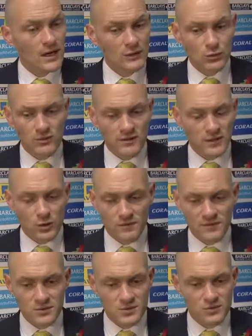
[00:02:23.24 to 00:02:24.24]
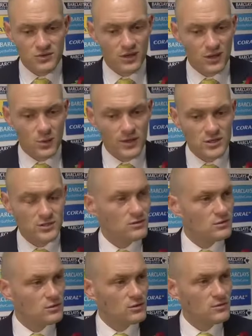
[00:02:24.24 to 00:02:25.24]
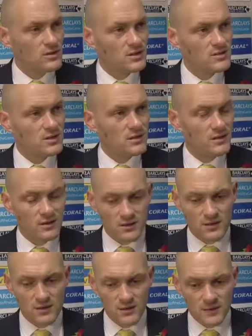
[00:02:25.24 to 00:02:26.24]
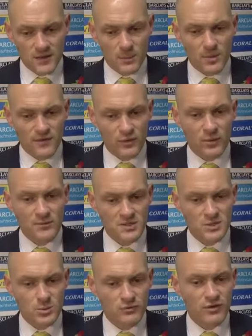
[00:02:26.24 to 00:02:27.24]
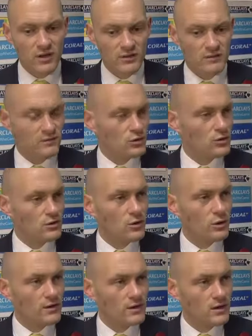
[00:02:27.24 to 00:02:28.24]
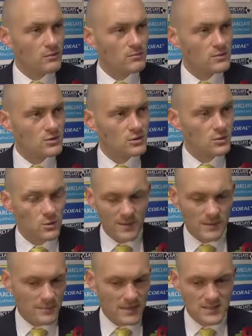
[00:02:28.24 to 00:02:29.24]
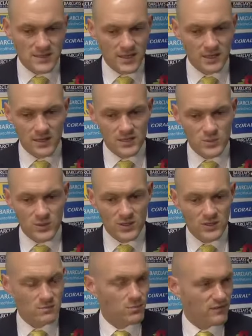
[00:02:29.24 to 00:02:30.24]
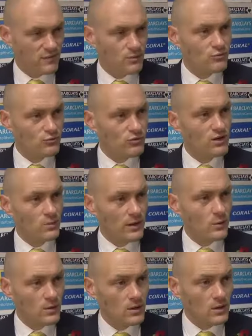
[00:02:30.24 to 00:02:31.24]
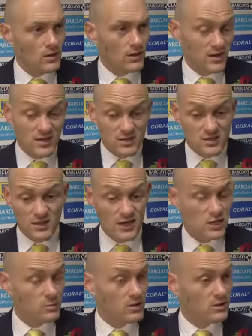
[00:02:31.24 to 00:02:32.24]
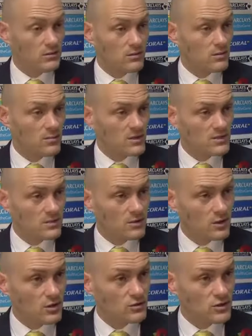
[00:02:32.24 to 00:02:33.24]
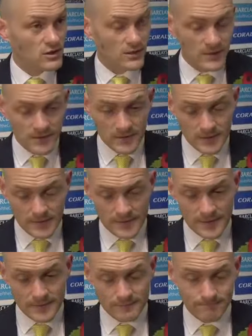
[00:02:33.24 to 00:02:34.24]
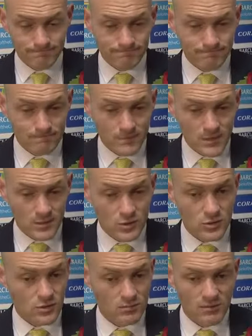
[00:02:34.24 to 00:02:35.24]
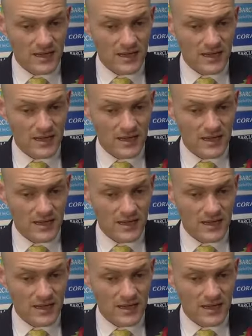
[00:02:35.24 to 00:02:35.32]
I don't think confidence was really a question, you know, because I think our performances were relatively good in a lot of the games. You know, we went to Man City last week and performed really well against arguably the best team in the country. So,